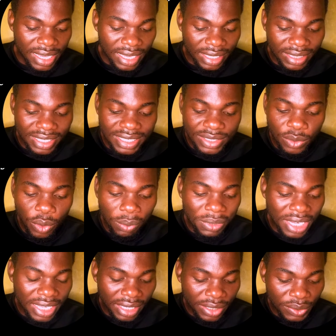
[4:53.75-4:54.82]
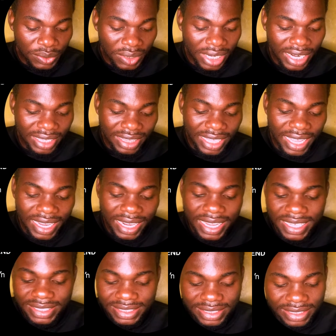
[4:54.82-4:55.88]
in this home directory and the
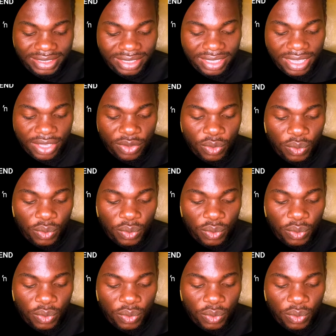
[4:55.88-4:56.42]
Augustine, the